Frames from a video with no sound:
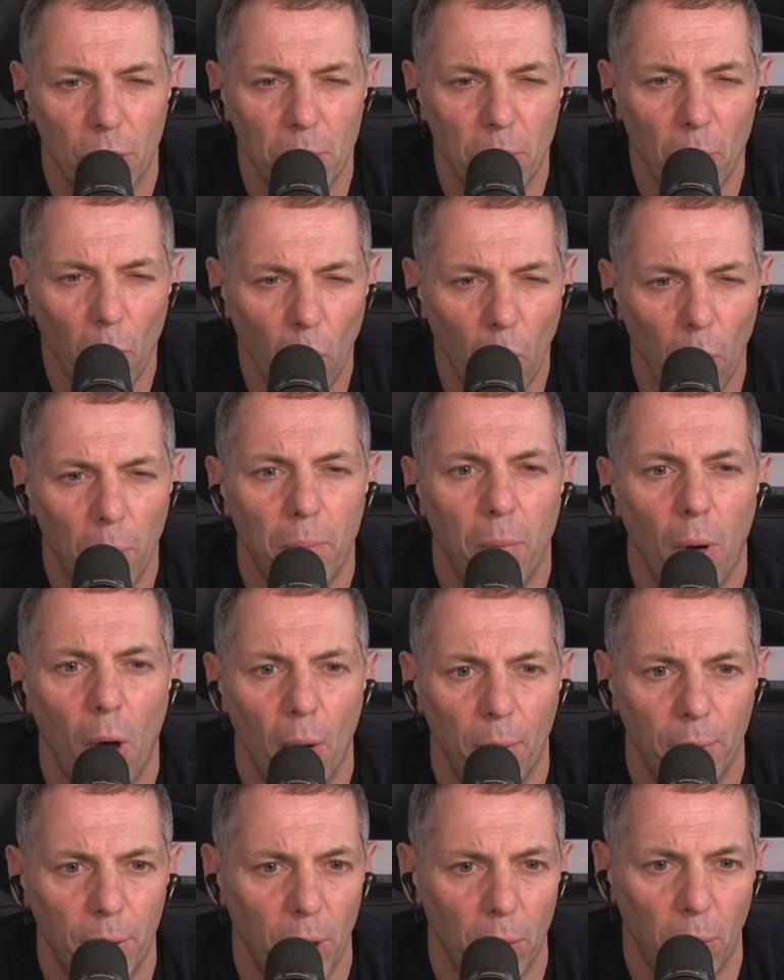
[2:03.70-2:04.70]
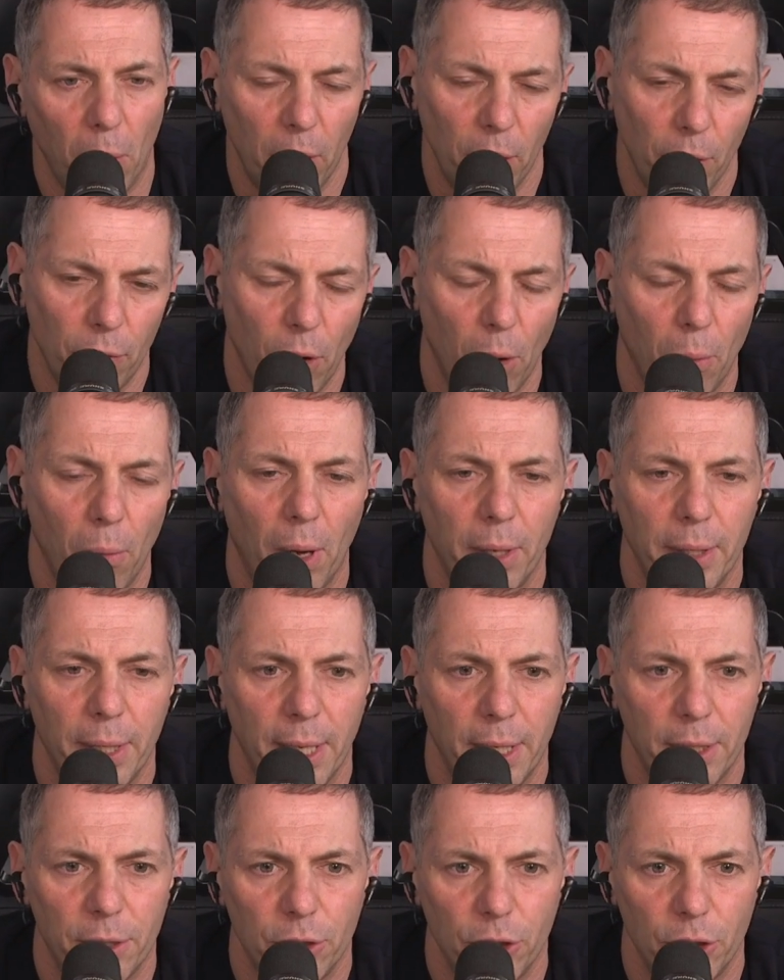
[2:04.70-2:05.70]
the more popular one. I've got one
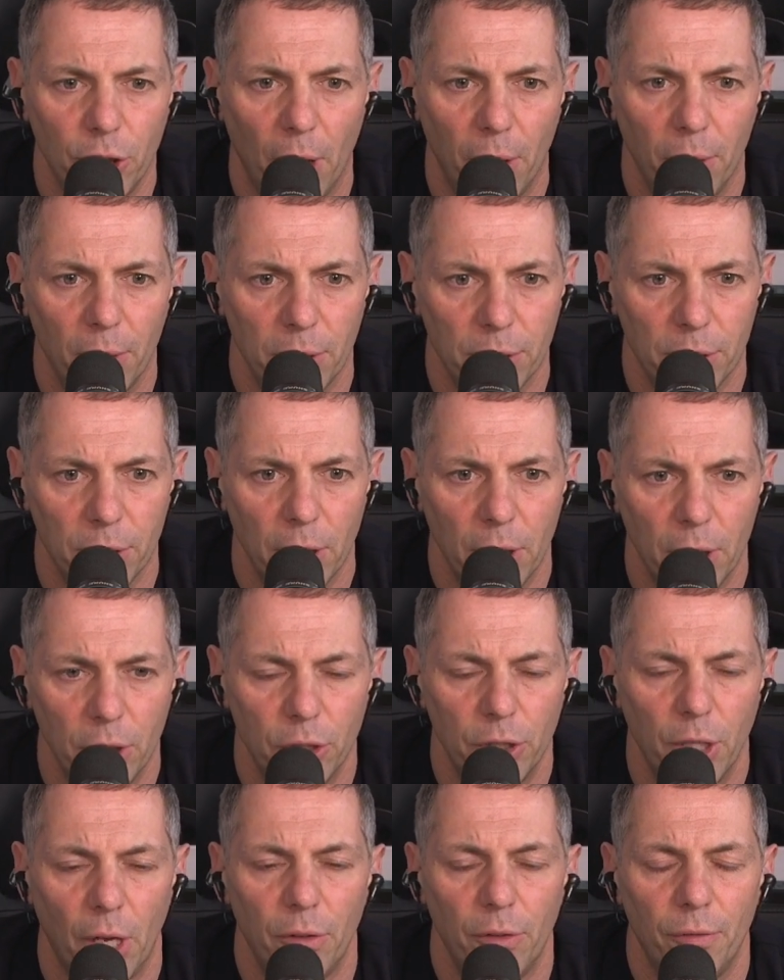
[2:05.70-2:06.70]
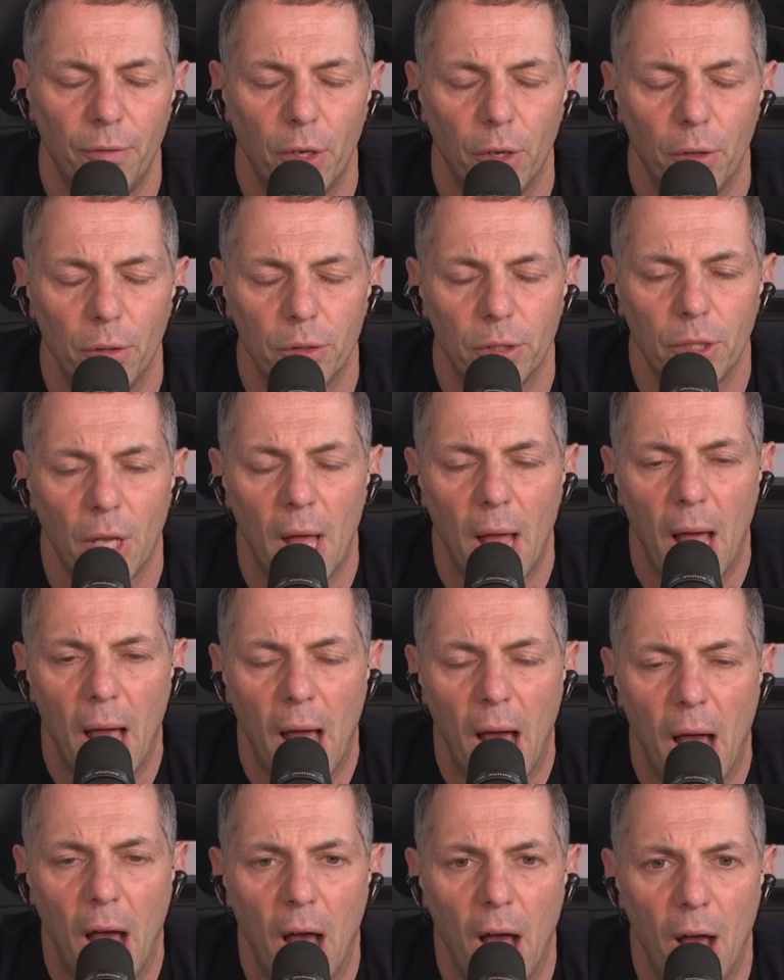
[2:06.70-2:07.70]
here to show the viewers.
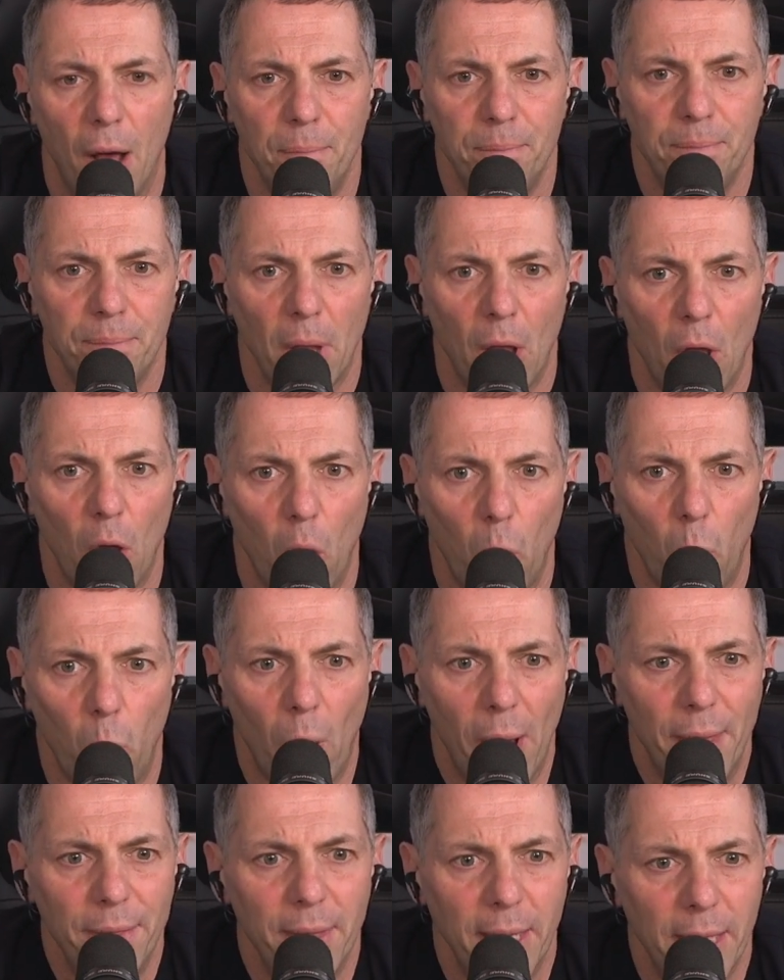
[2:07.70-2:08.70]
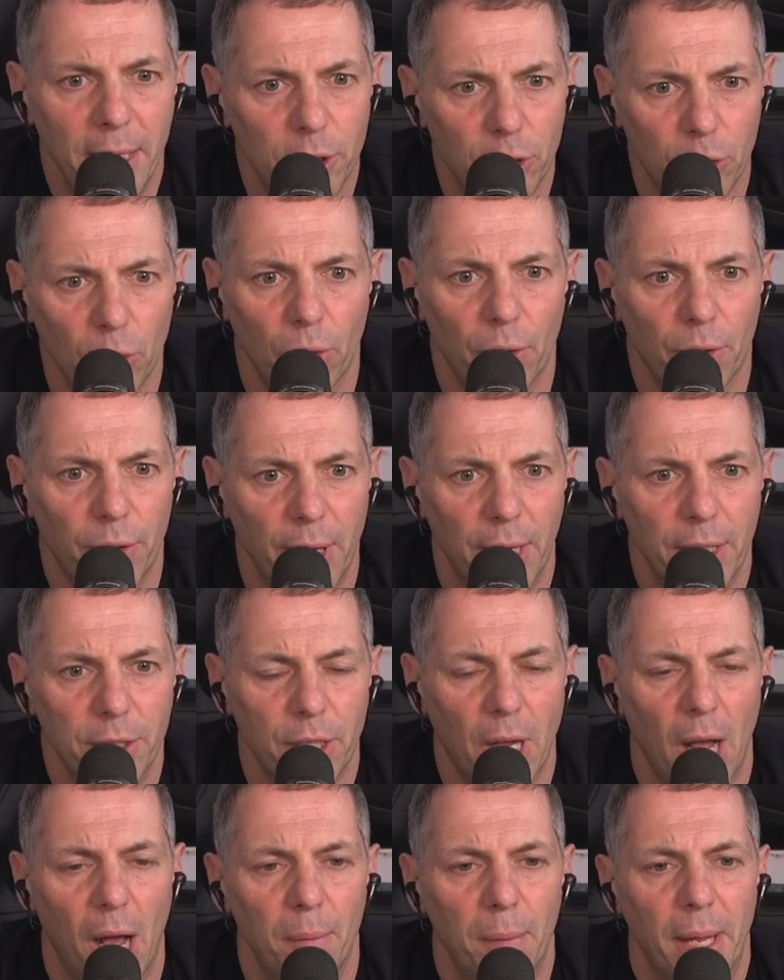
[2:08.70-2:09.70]
When these sort of
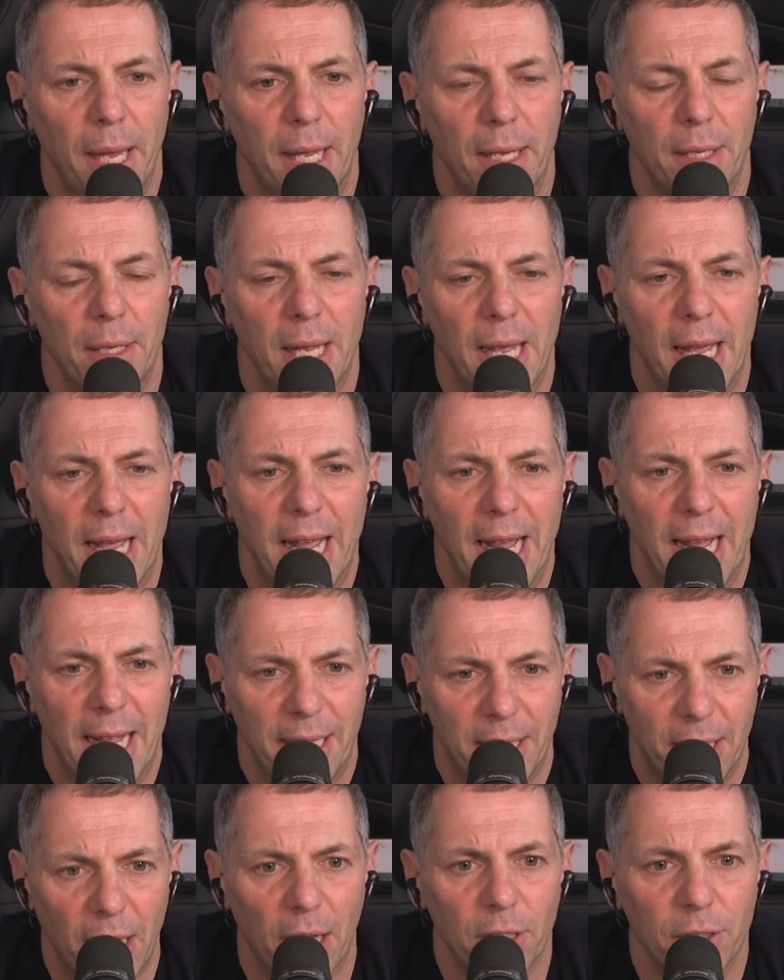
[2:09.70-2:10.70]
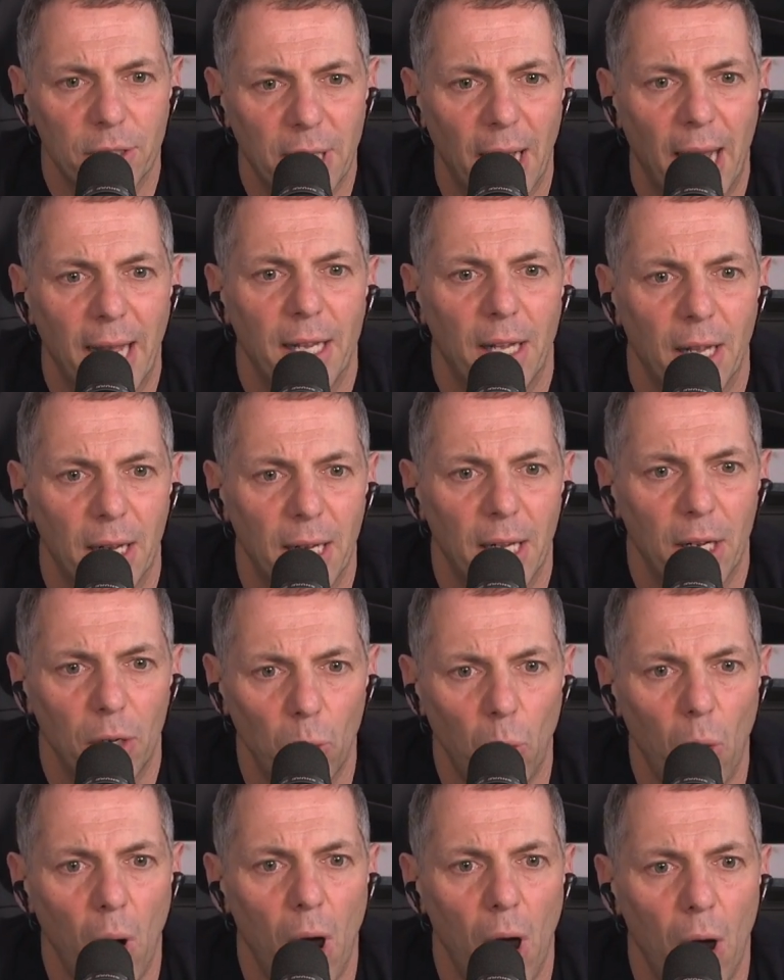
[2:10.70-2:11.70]
things come in, it does take a
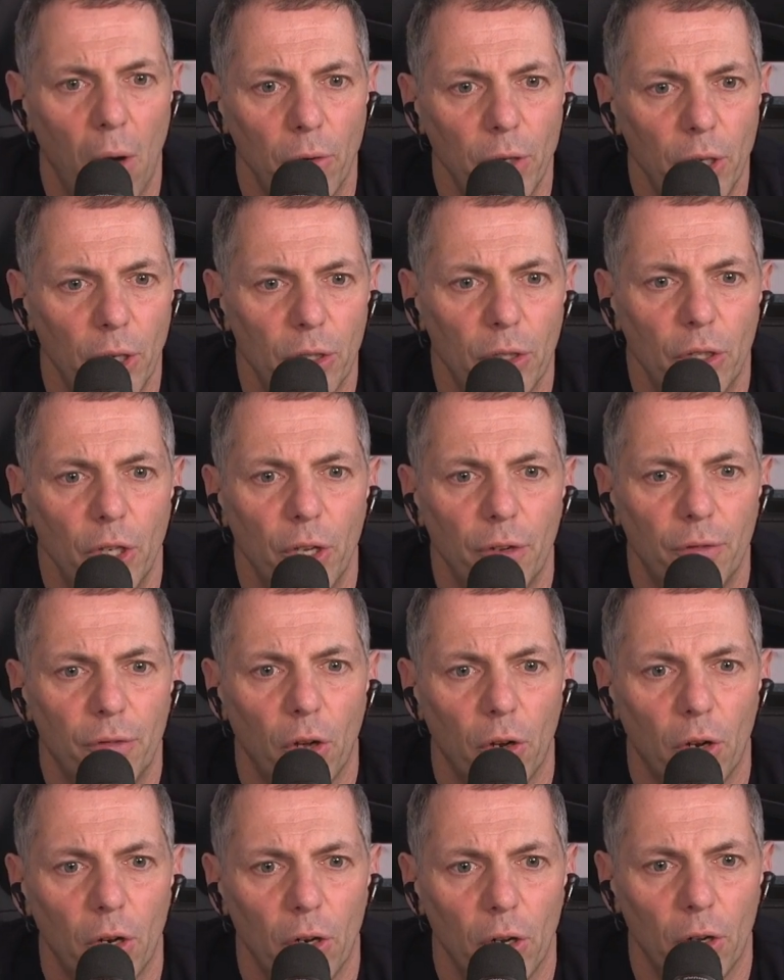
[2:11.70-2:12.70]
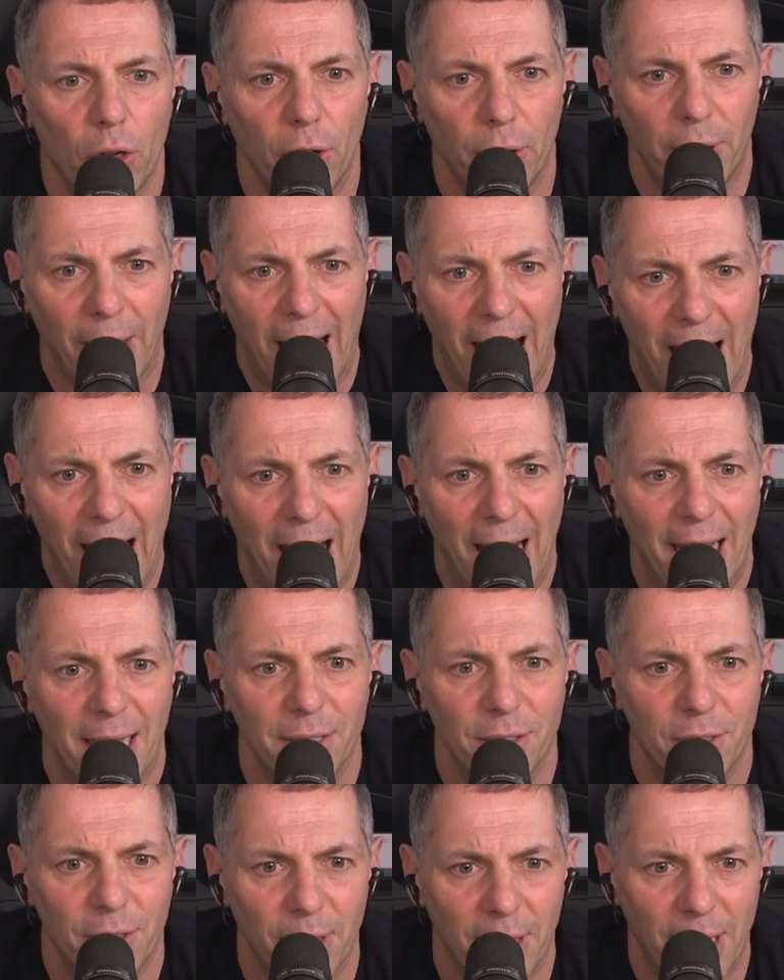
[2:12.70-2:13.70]
little while. You've got to look at the
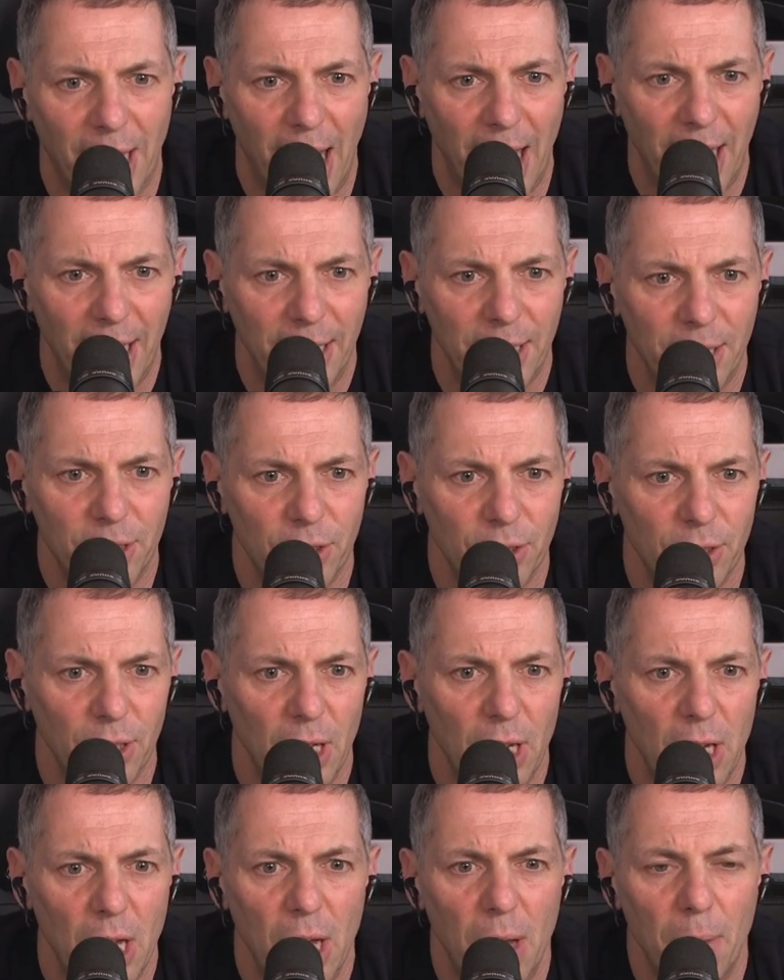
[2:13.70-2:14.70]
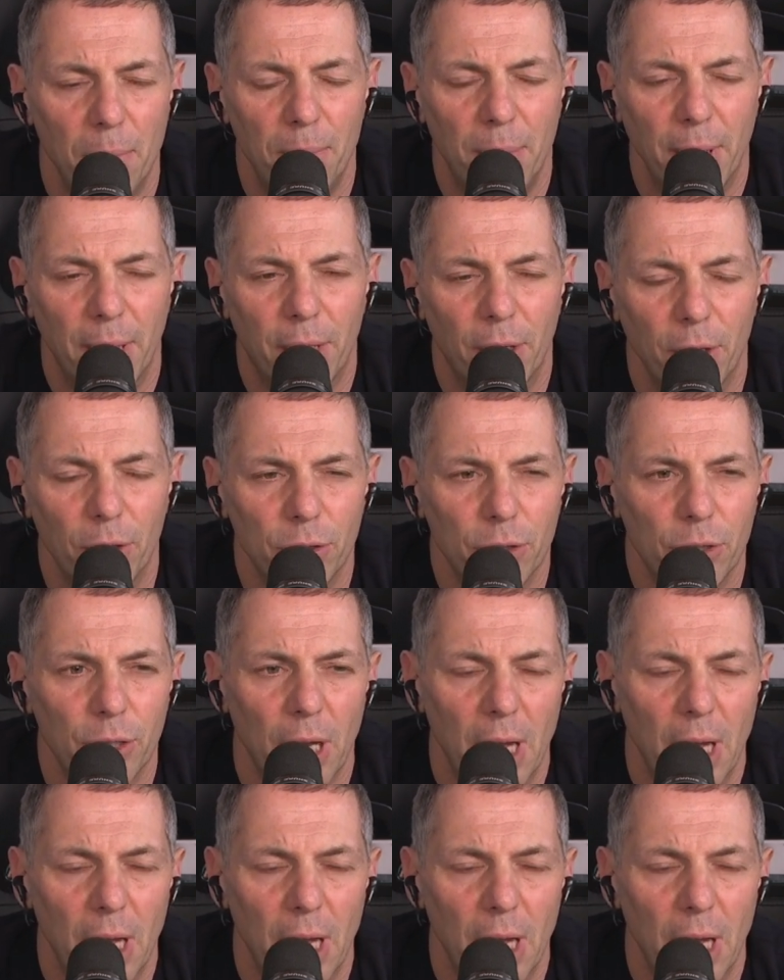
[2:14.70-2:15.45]
hands, the case, because